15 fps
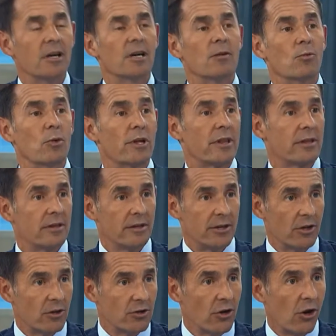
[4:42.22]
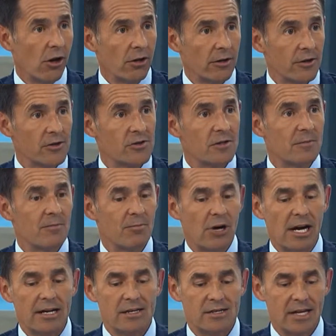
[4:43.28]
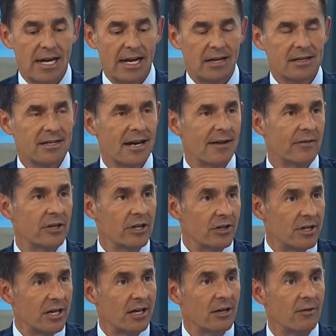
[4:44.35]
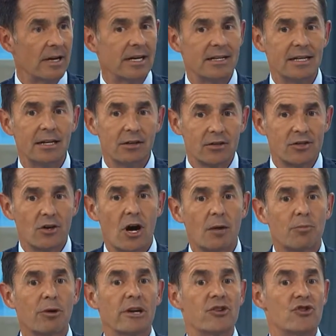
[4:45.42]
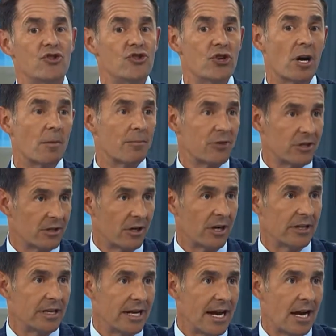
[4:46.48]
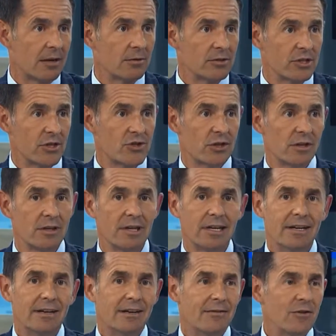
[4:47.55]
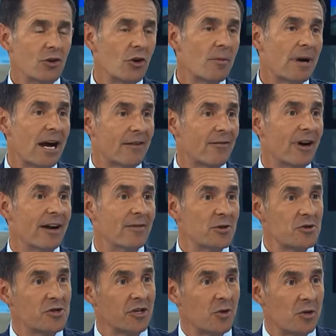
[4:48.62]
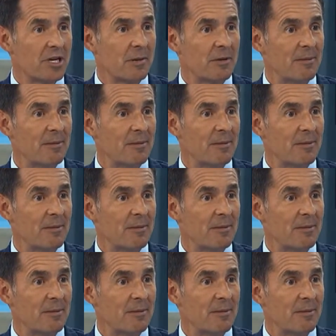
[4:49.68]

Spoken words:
with their dollars by saying, Teva, you did a great deal. Stock price jumped on the acquisition. If you go back 5 years ago, a company